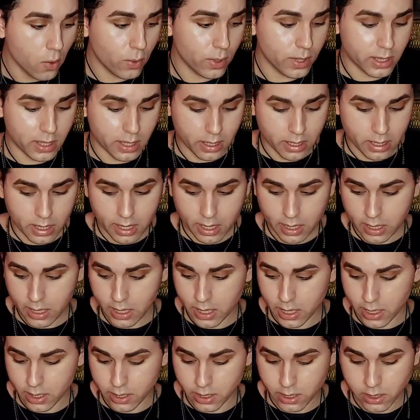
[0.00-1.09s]
With the king
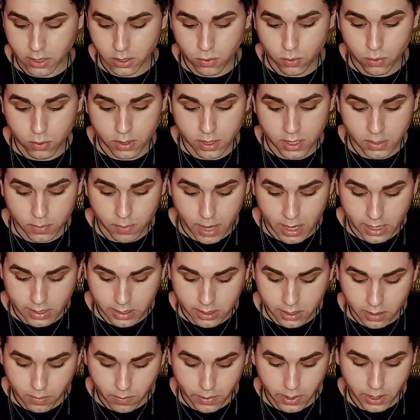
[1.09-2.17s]
here, there's
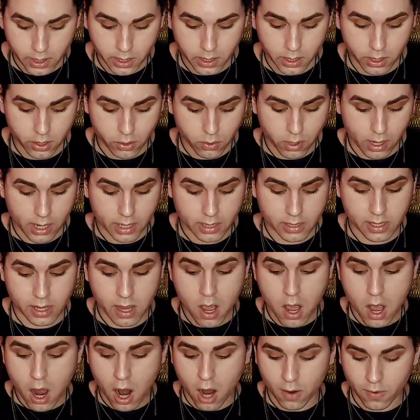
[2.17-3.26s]
responsibility. You guys
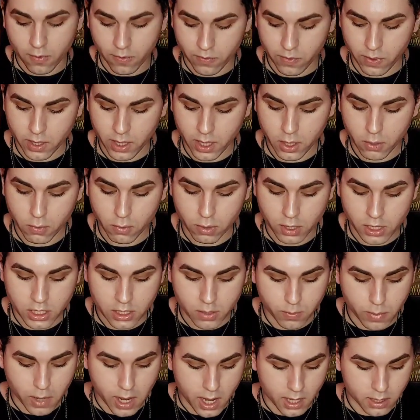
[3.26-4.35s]
are feeling
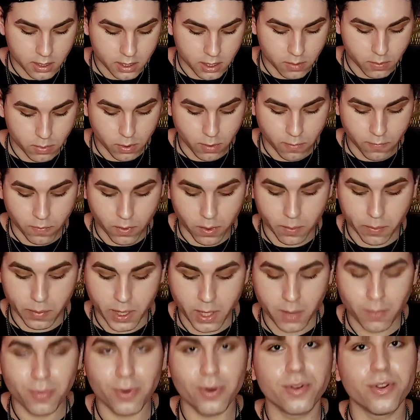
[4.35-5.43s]
responsible for
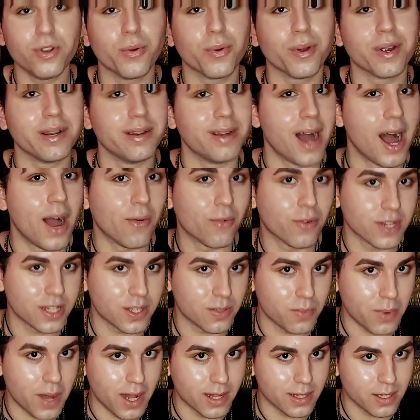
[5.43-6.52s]
people you are not
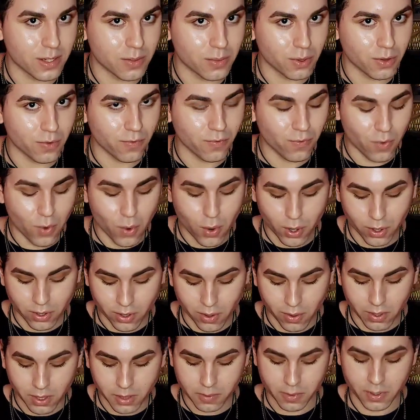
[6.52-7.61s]
responsible for. The
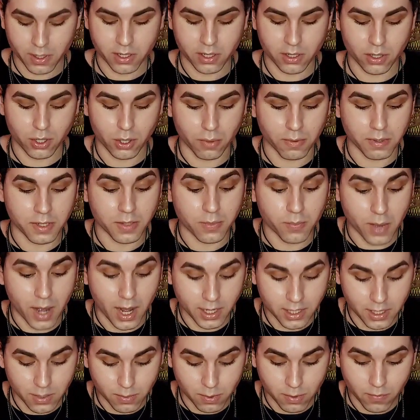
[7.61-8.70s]
only person you're
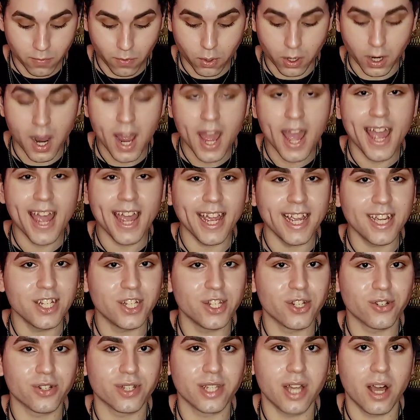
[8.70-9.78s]
responsible for is
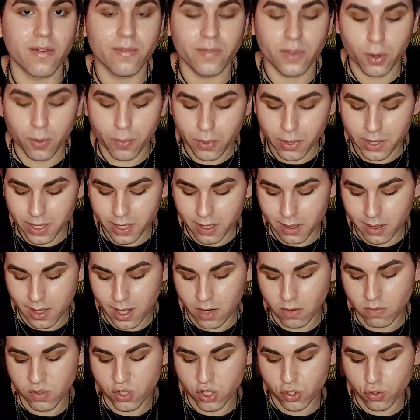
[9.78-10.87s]
yourself. You're putting a
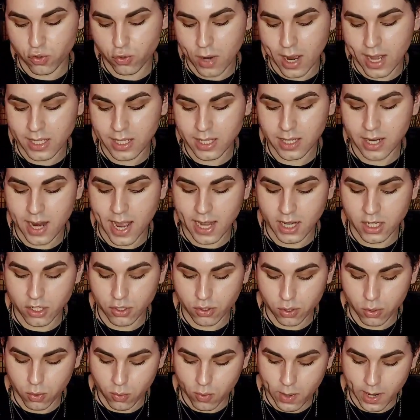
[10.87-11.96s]
lot of stress and
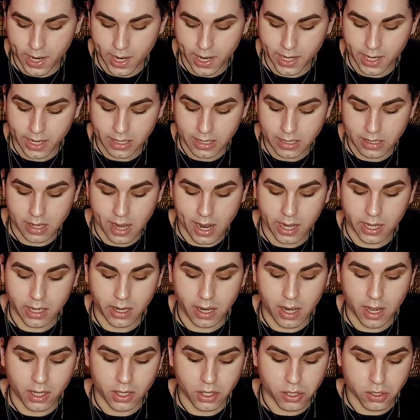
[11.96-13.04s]
extra weight and
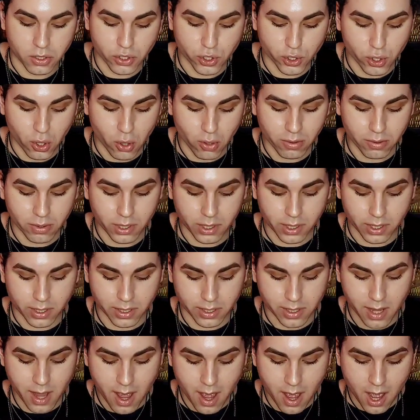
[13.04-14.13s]
anxiety on your shoulders,